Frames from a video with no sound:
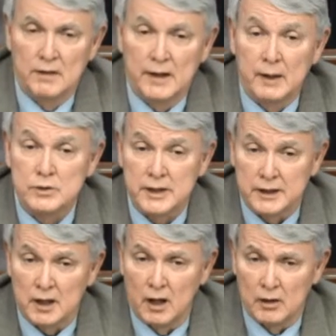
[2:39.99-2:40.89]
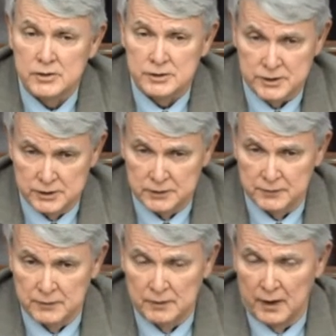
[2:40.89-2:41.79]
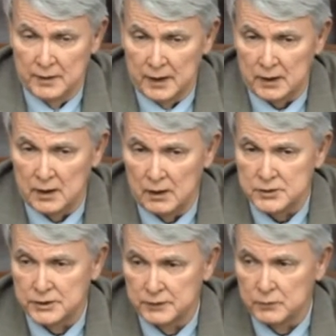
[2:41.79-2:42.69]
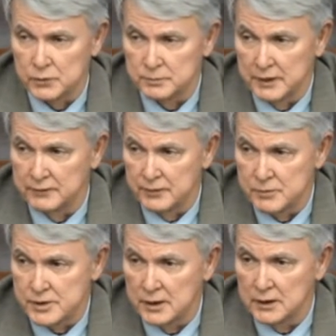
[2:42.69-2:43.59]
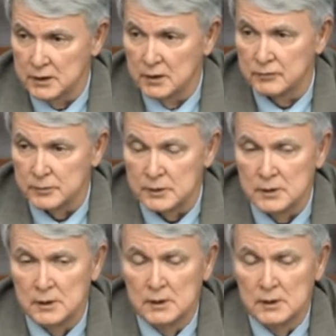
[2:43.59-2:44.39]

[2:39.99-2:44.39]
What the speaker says: That was a cost shift, and that cost shift was made from state government